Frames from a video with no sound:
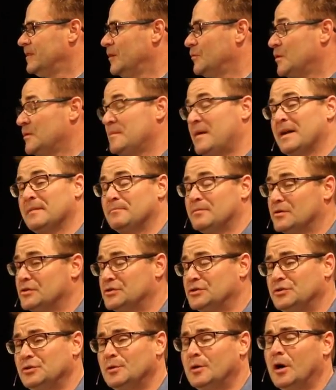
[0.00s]
that we might
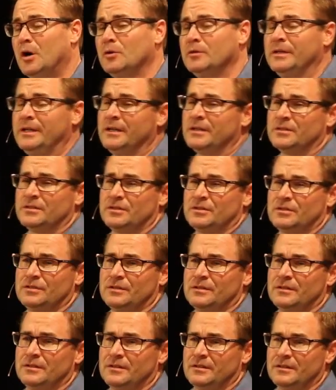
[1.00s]
pursue
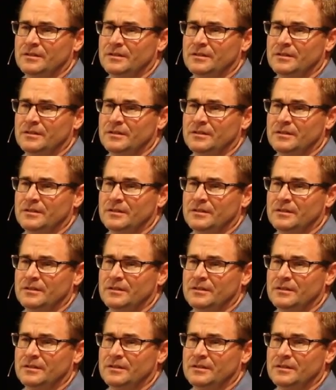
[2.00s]
holiness,